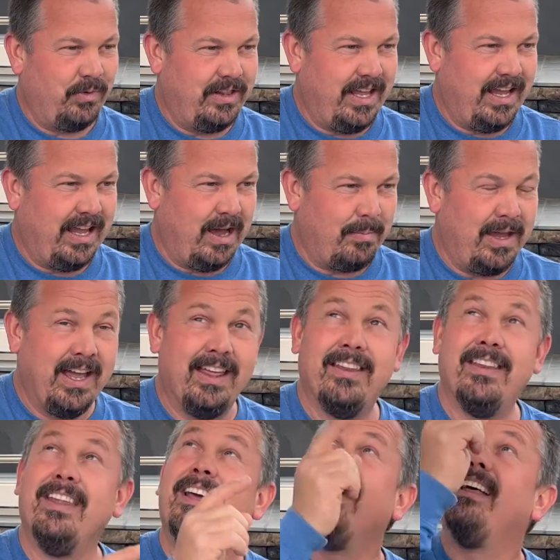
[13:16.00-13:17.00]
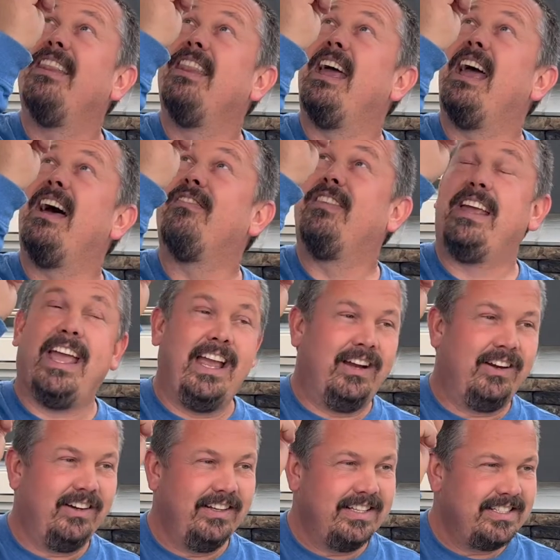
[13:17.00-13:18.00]
they come in, they have the
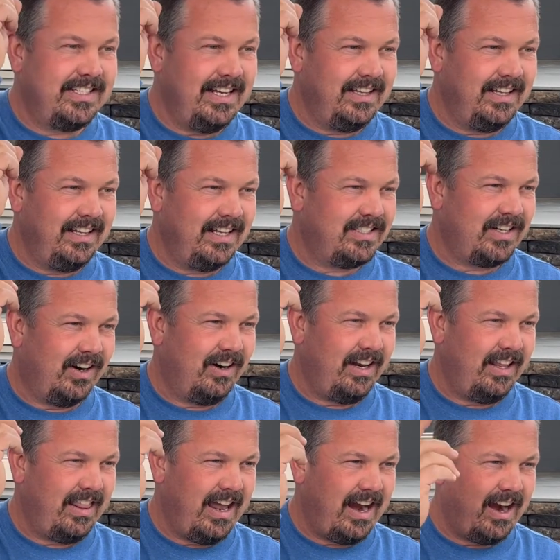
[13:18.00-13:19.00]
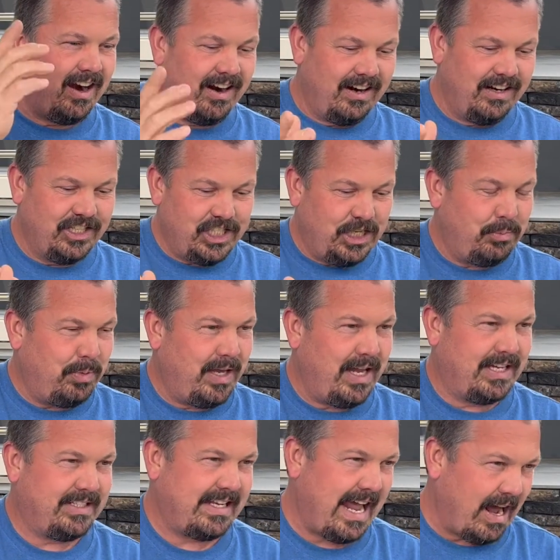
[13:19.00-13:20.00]
anchor in the ceiling that's already there,
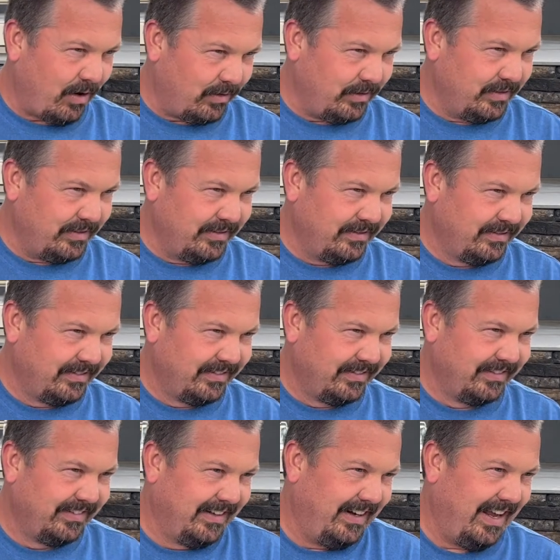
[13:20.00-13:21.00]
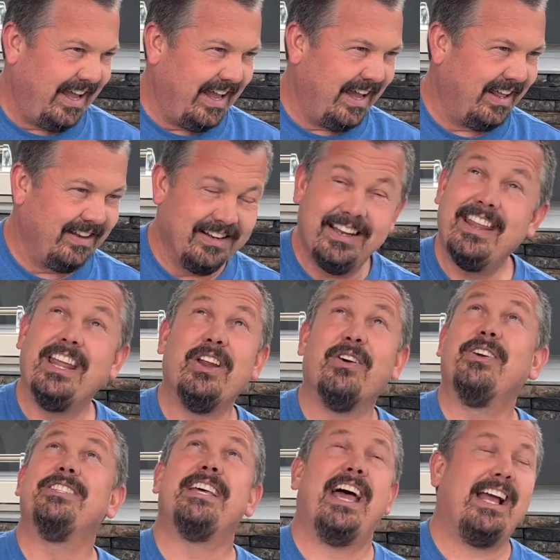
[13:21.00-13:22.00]
GPSed out, and they know
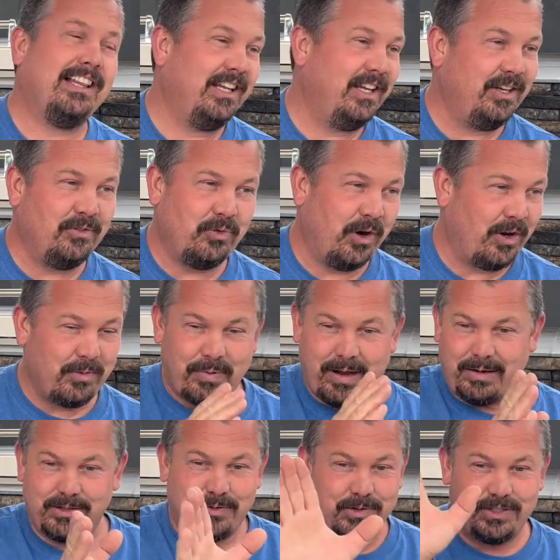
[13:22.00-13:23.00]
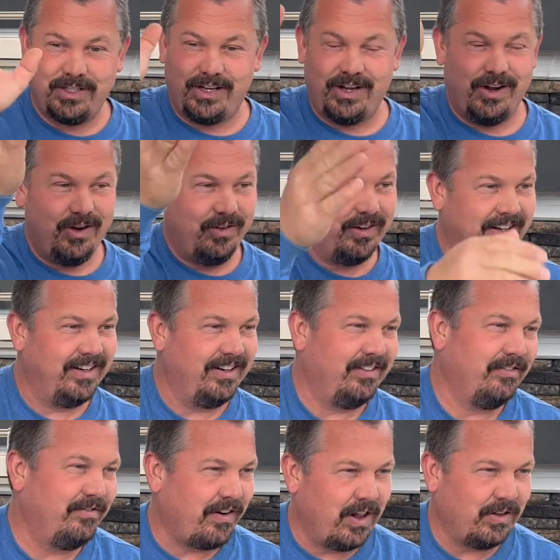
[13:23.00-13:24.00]
exactly where the pipe's supposed to go, and it
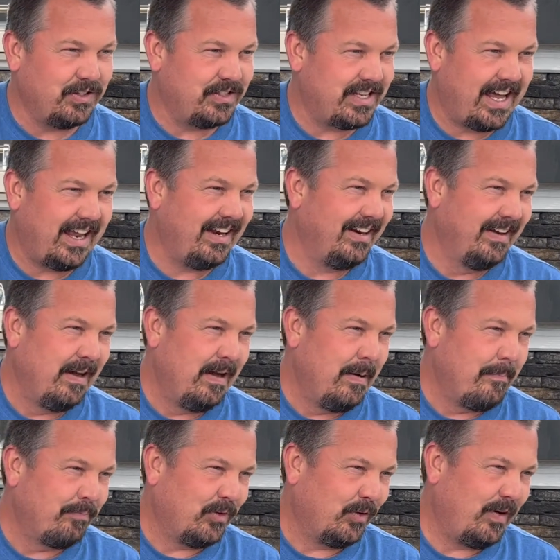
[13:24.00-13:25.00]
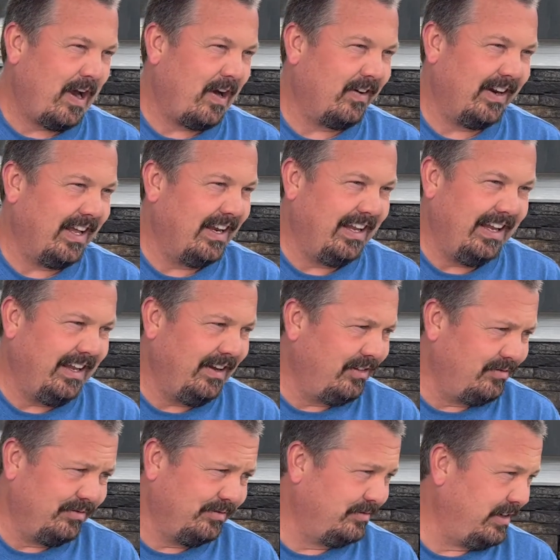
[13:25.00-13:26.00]
follows that route. And he
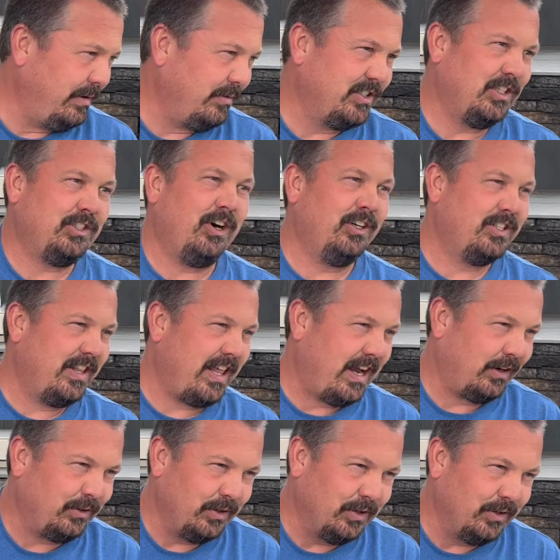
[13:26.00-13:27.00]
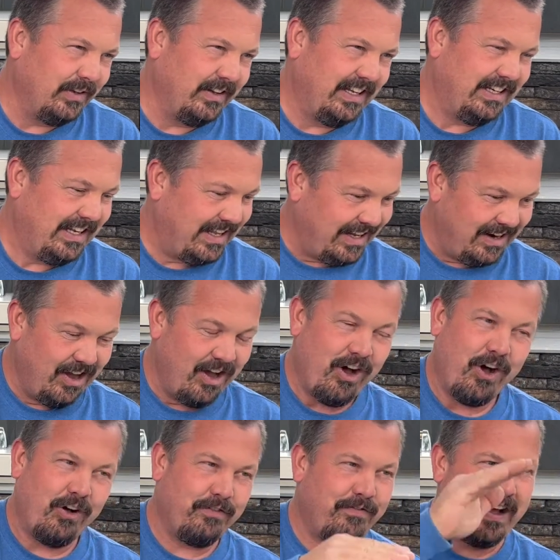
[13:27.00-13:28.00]
was in charge of that crew, and he did
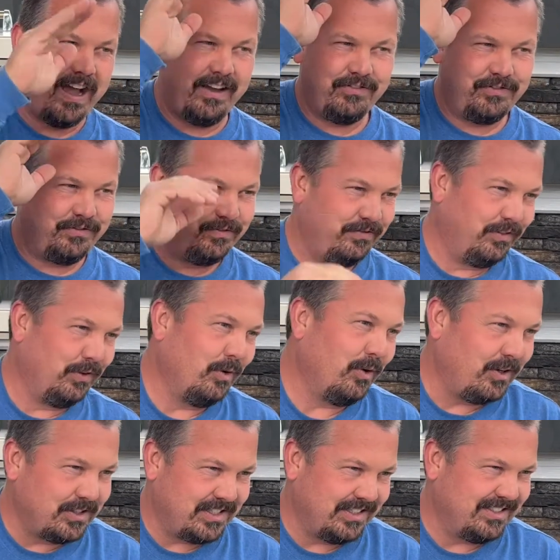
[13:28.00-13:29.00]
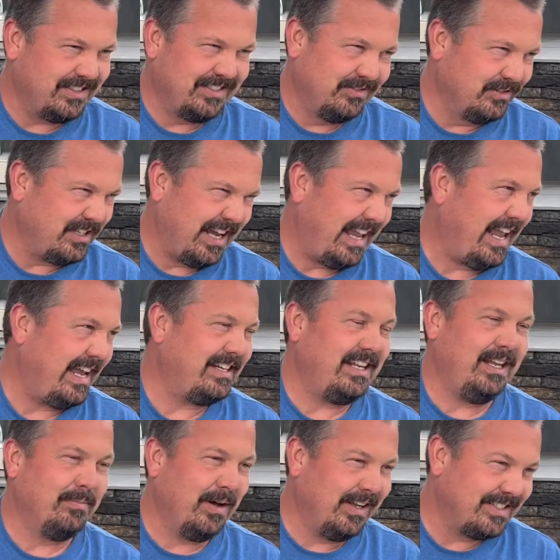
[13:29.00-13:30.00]
all 5 floors. It was like
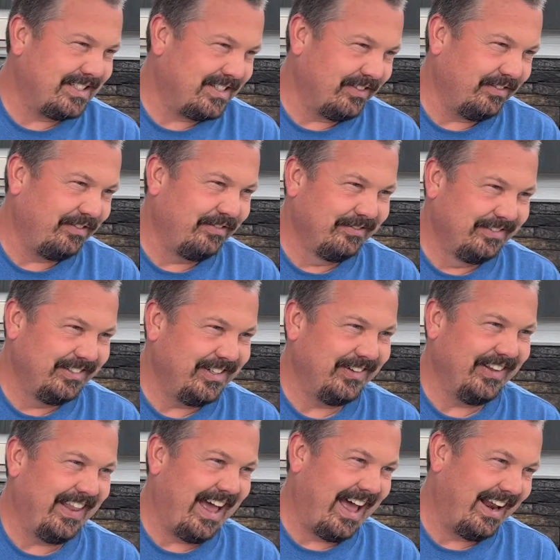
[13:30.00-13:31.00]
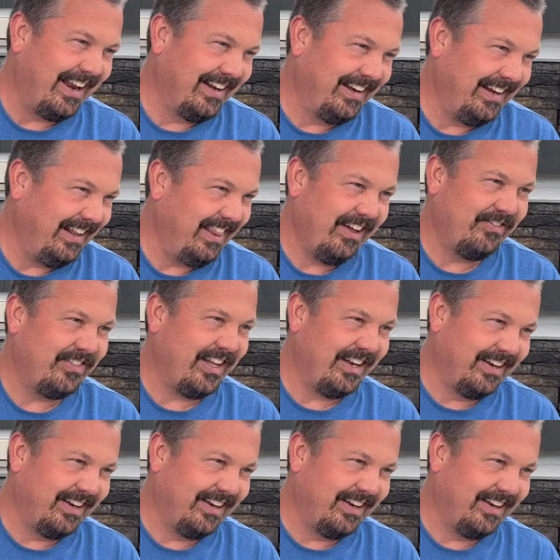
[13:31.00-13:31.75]
18 months of doing that, and he loved it.